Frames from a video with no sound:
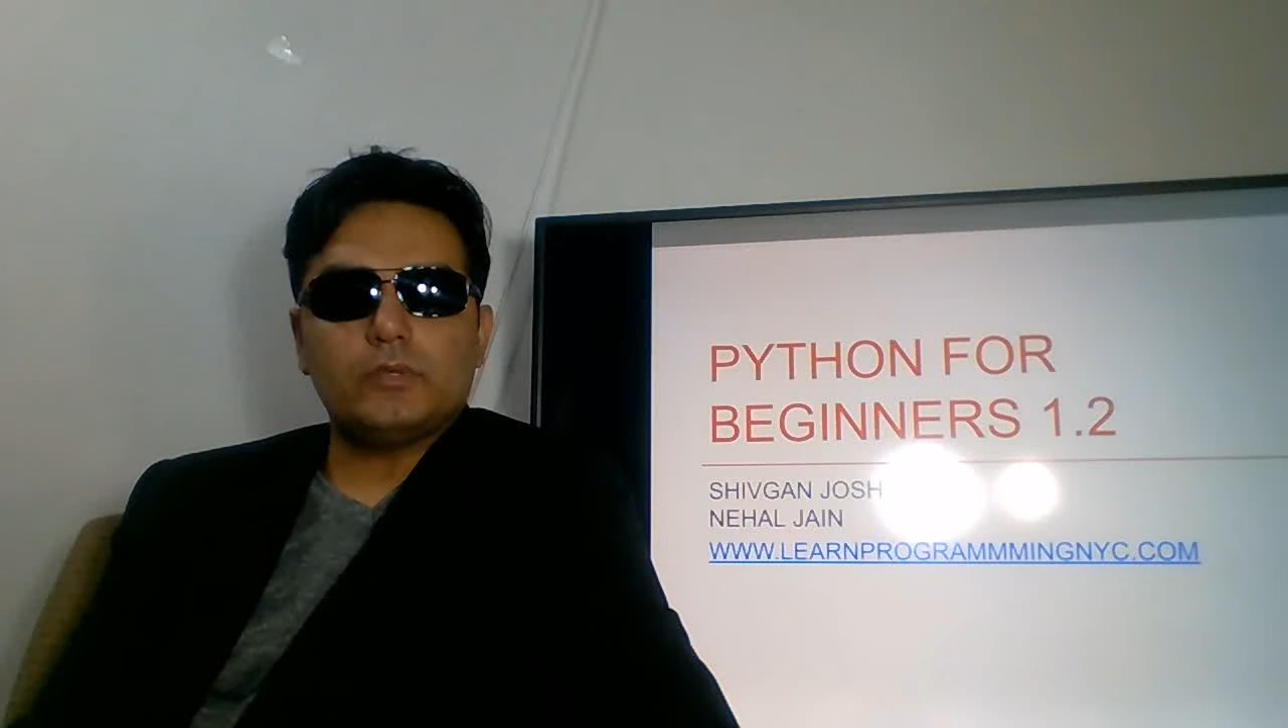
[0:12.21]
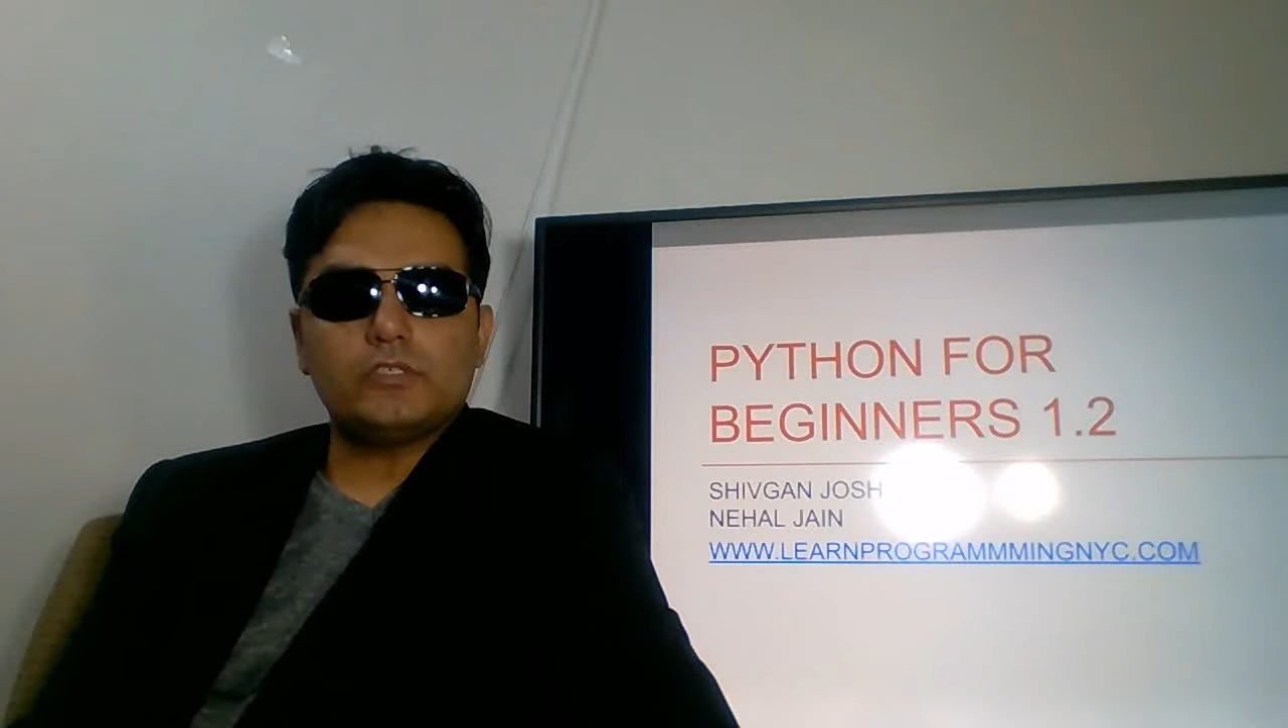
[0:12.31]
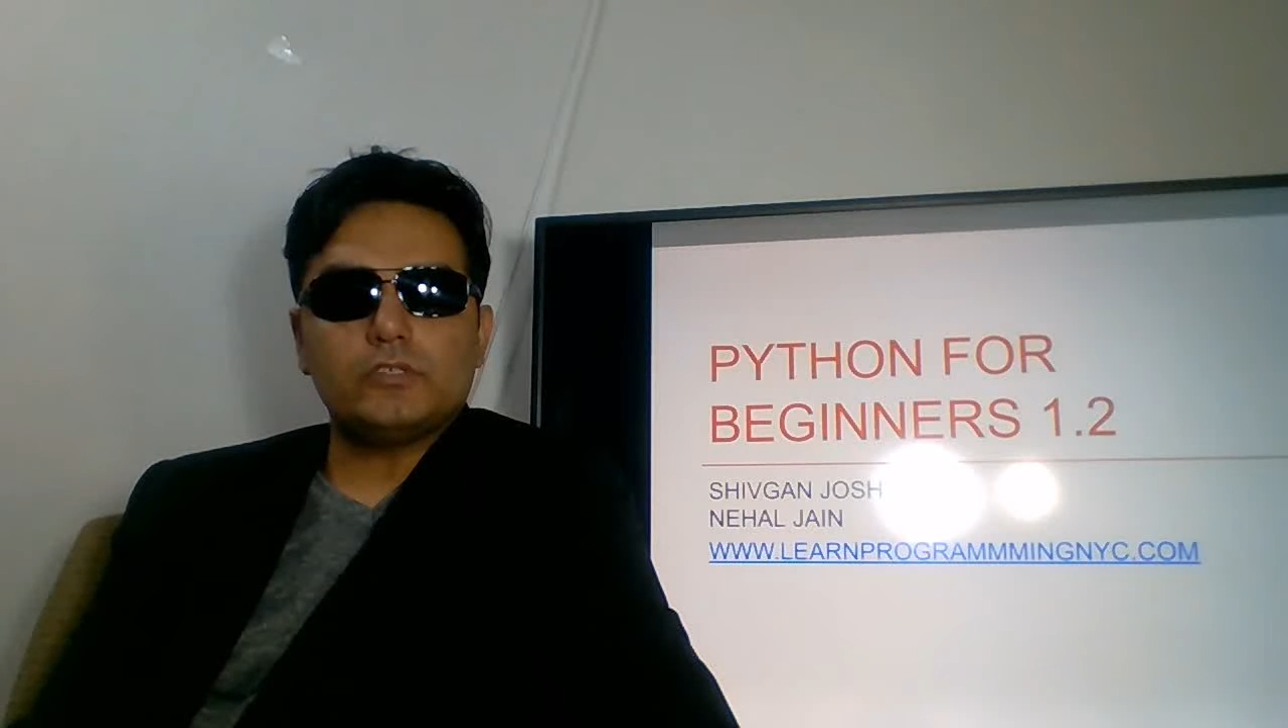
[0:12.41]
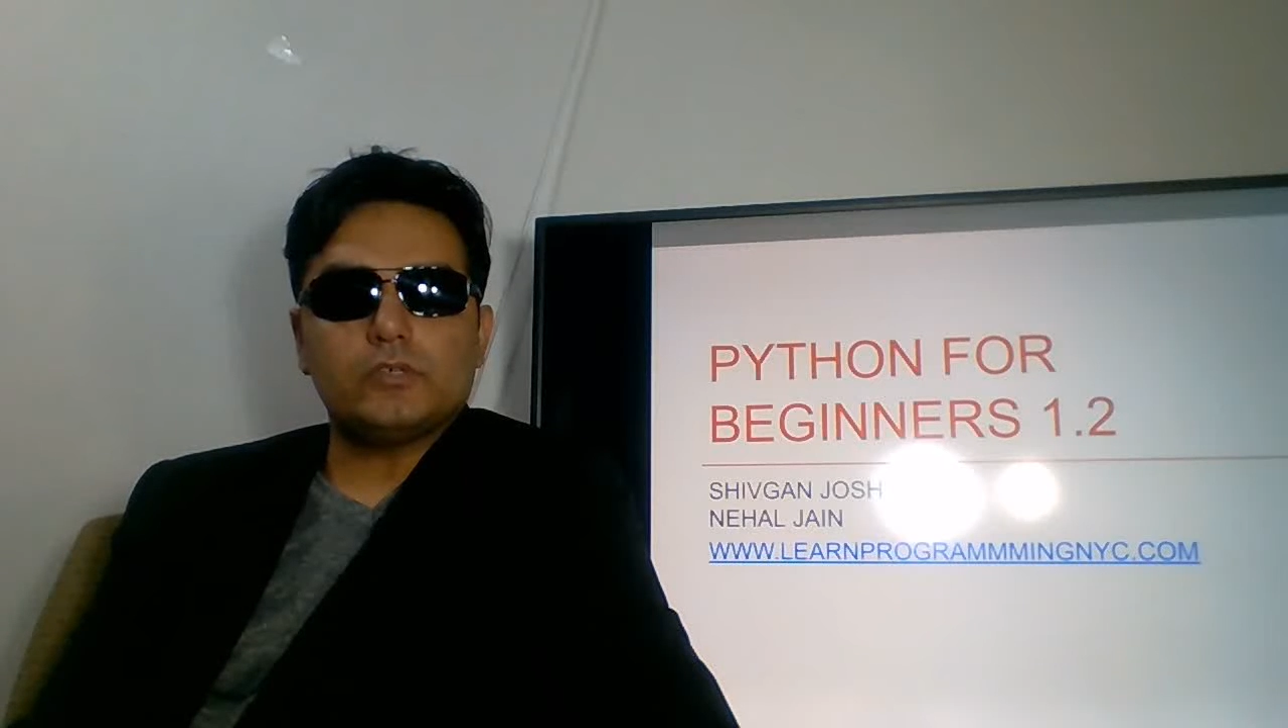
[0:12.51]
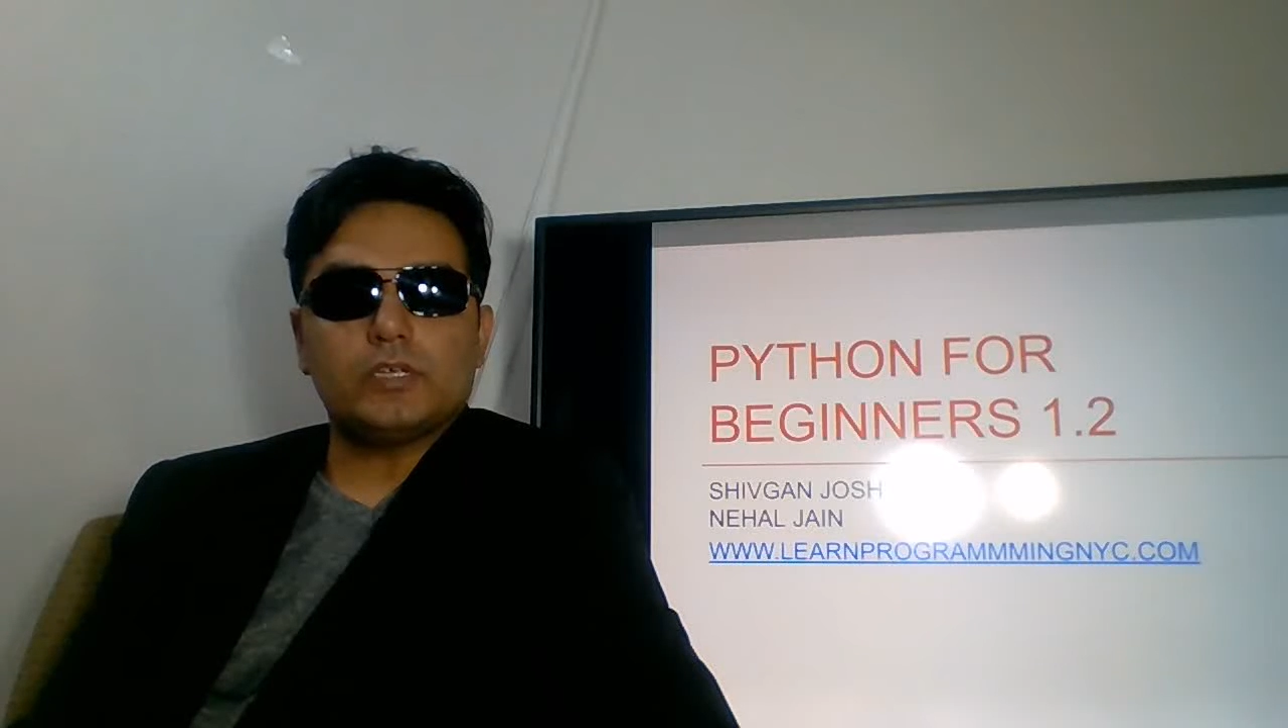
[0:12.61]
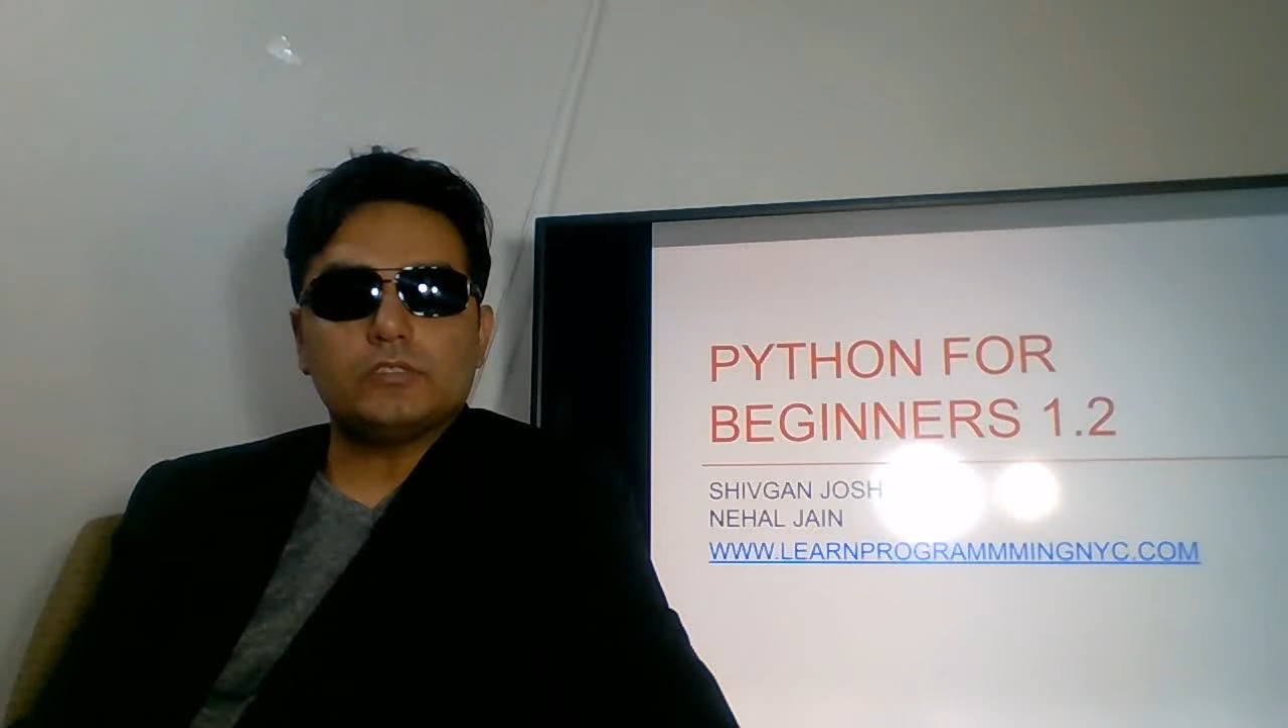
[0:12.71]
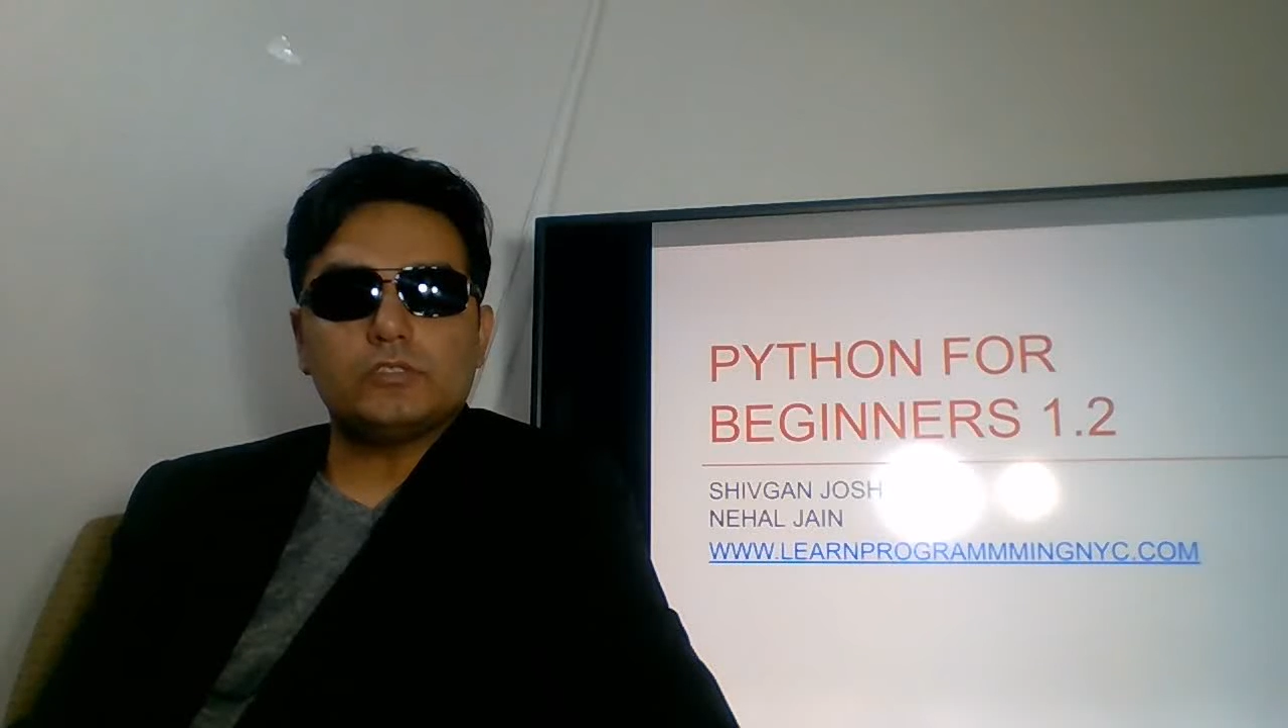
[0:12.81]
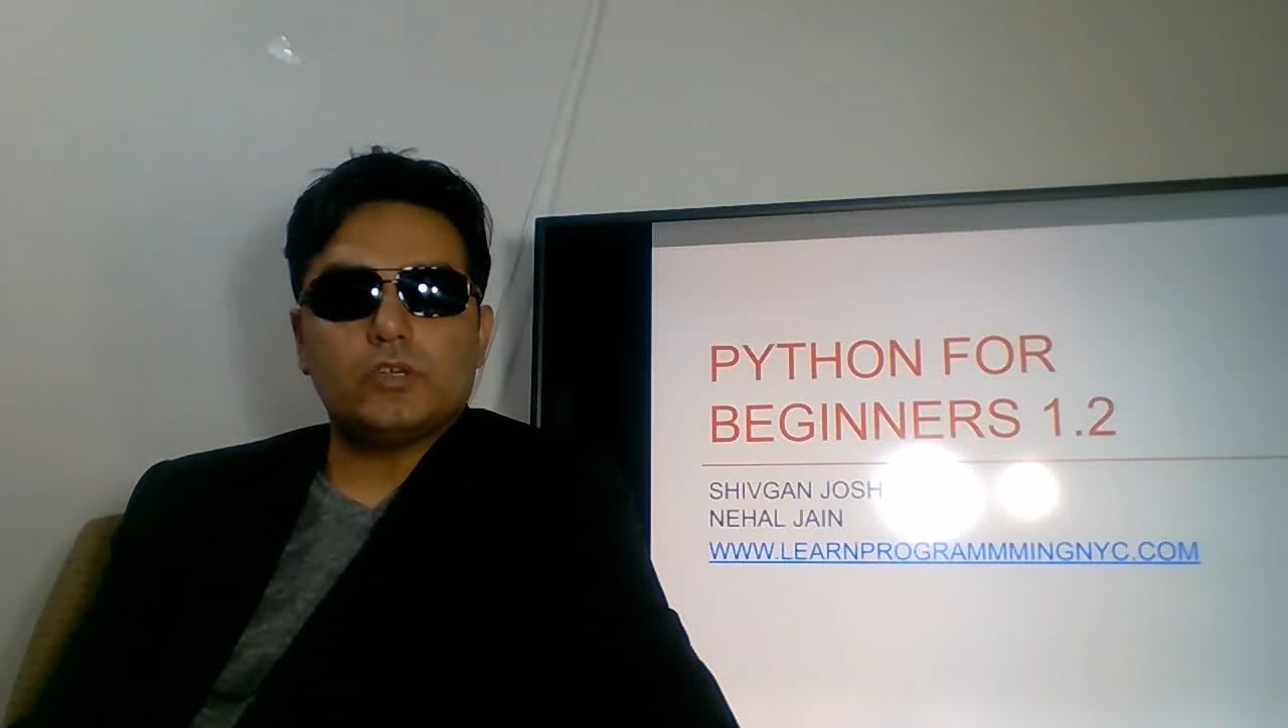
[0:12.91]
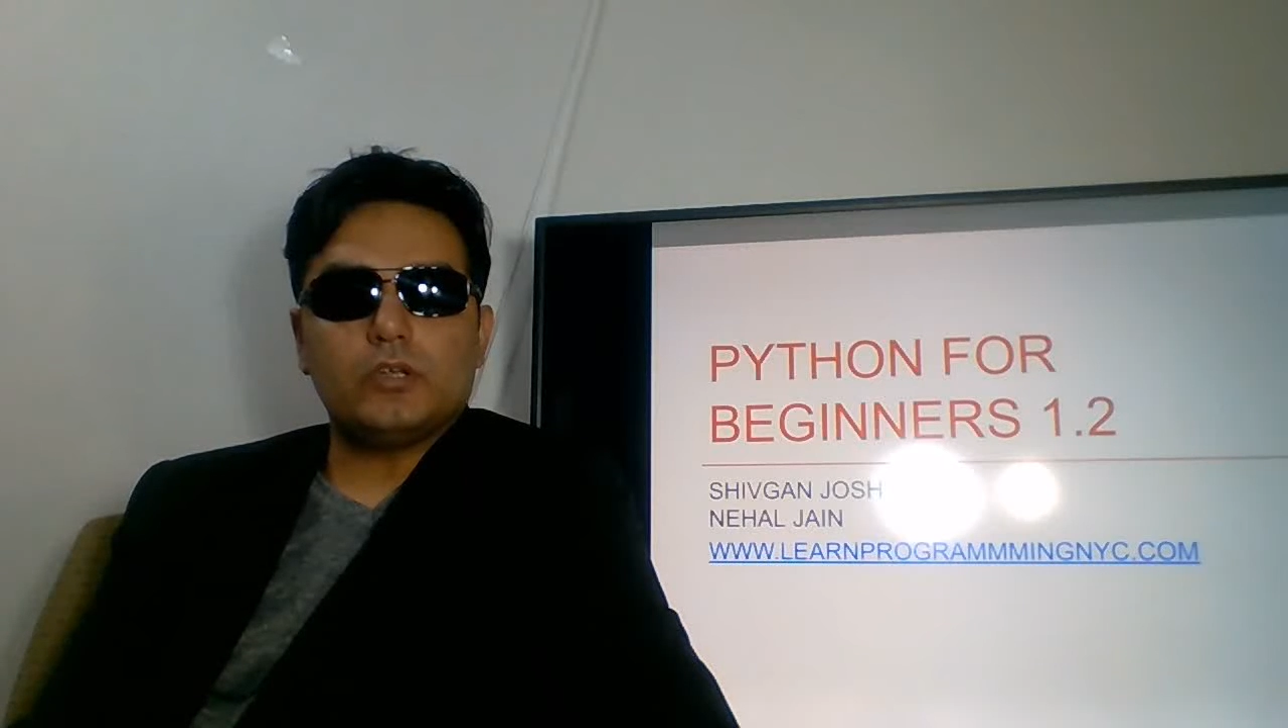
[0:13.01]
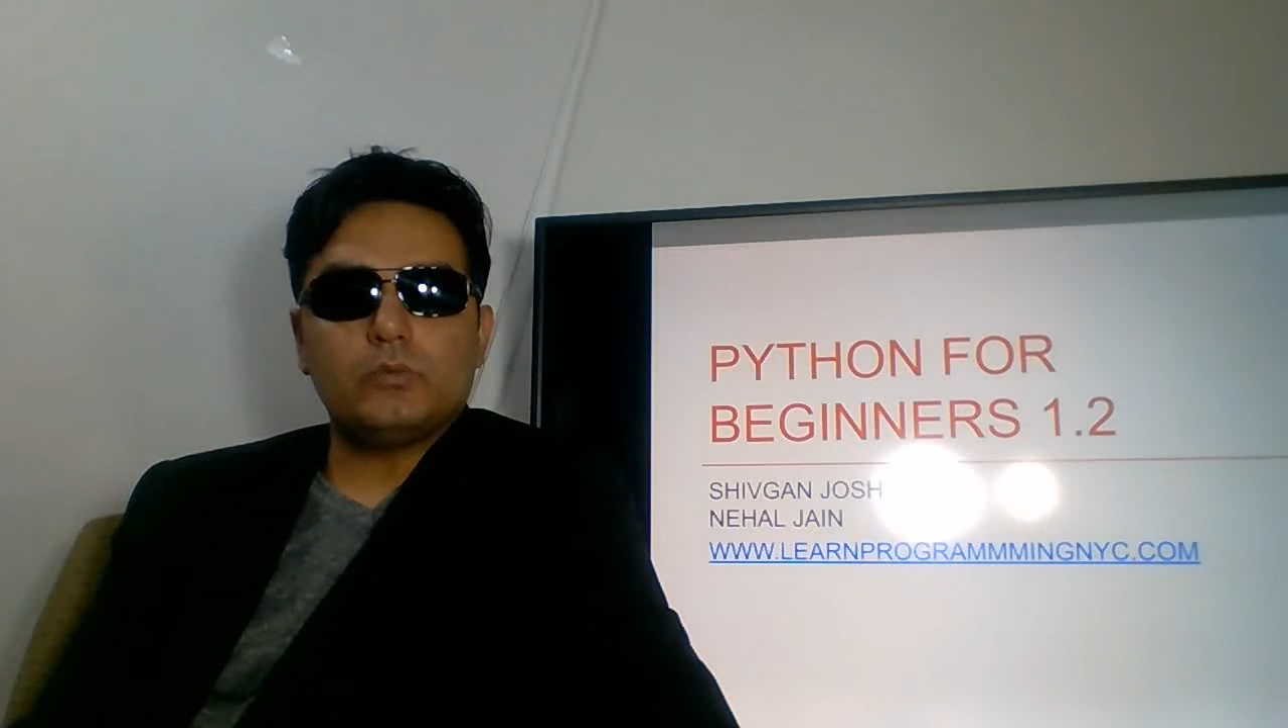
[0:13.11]
which you can
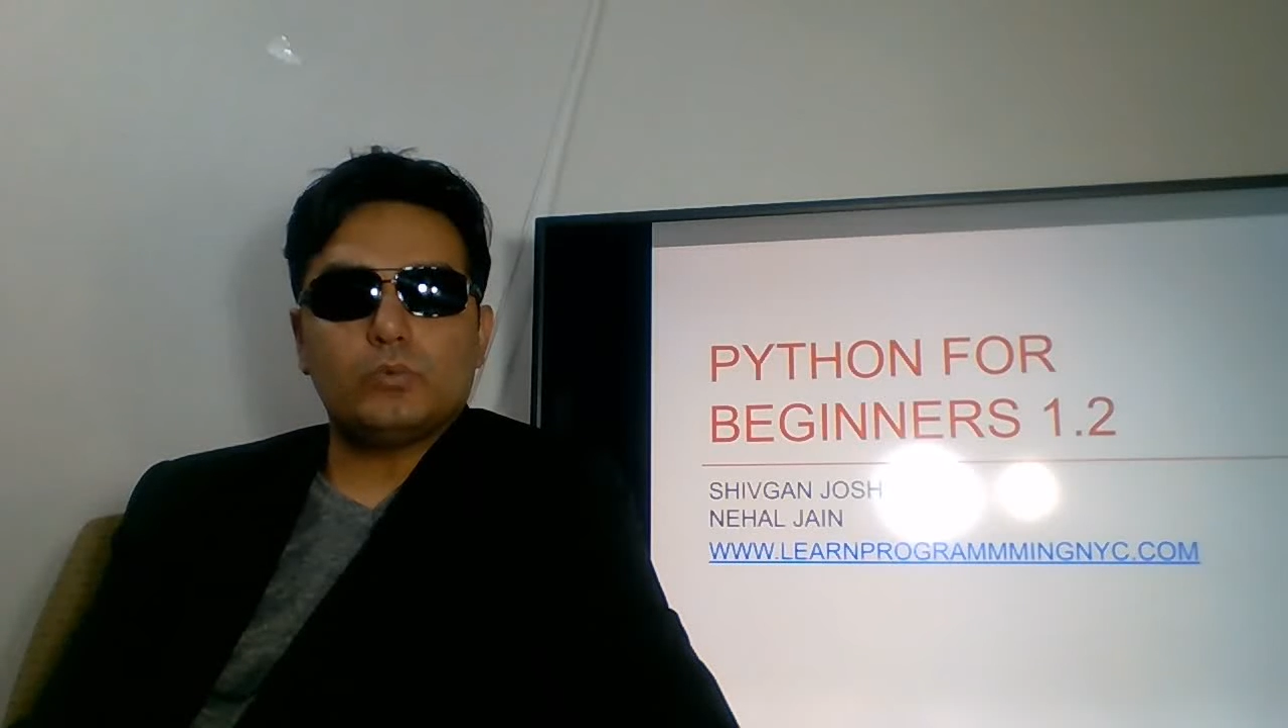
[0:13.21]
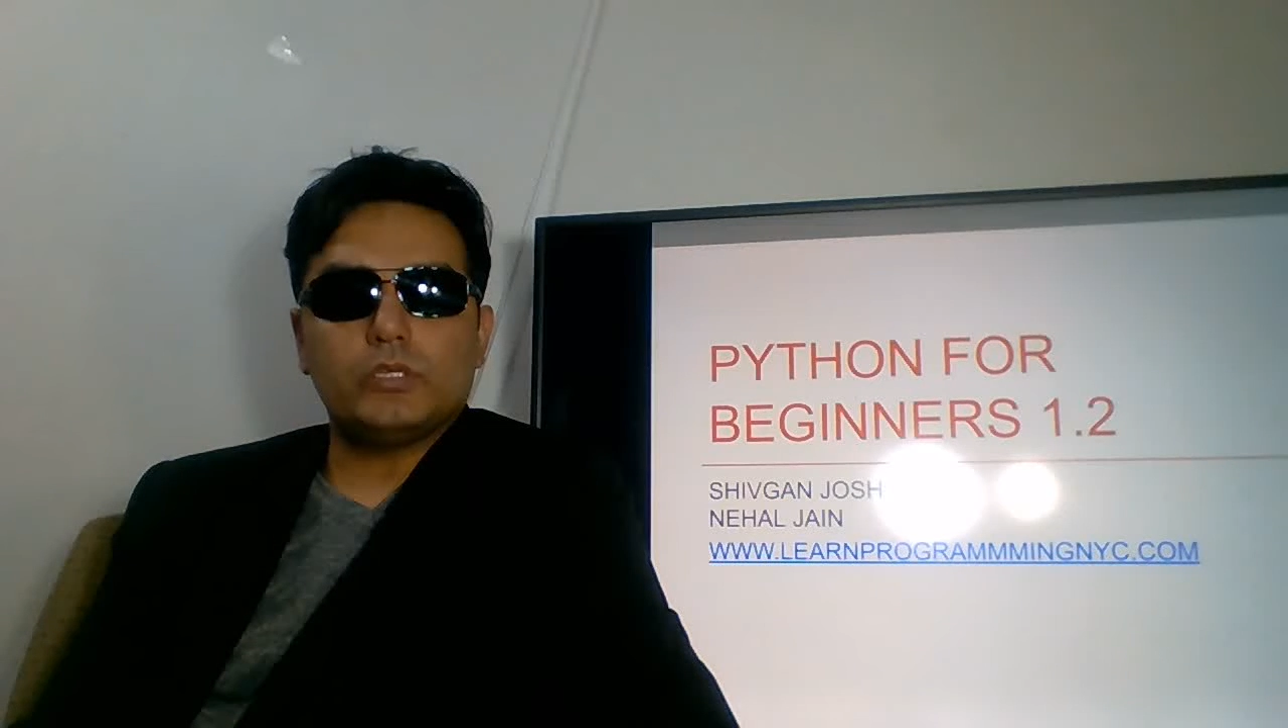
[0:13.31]
join,